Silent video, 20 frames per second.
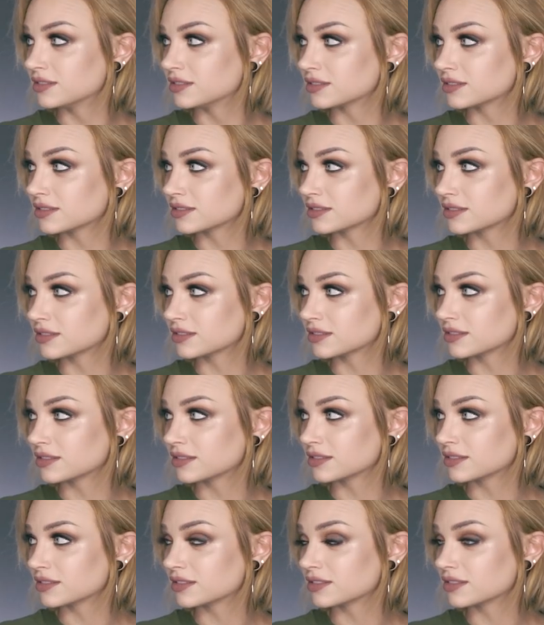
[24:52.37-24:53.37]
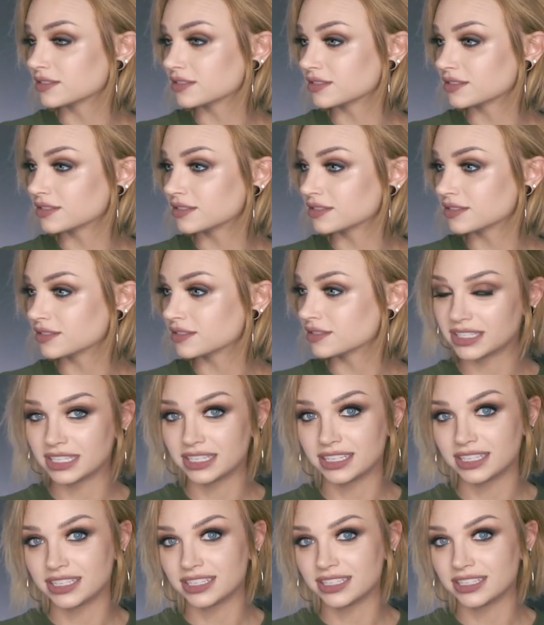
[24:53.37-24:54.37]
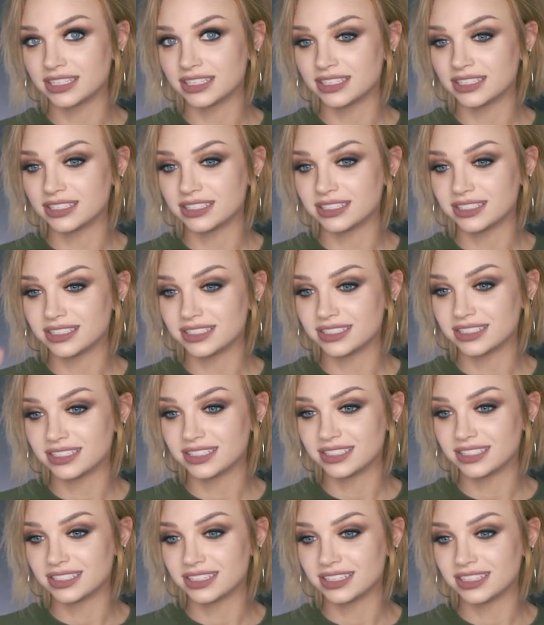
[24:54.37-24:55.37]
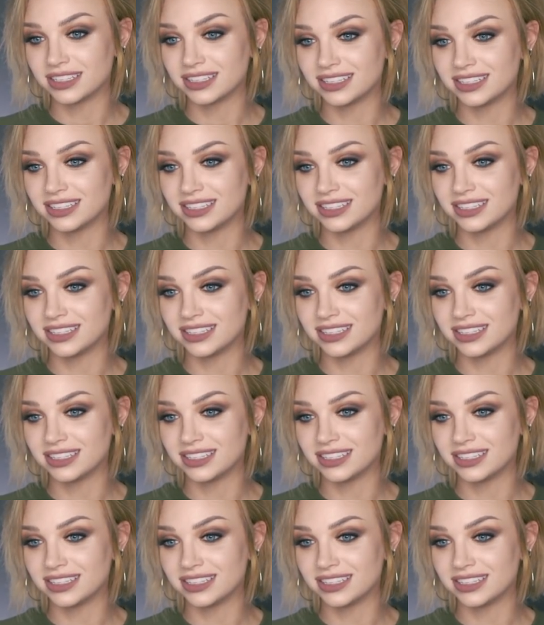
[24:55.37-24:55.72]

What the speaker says: The person shown says nothing.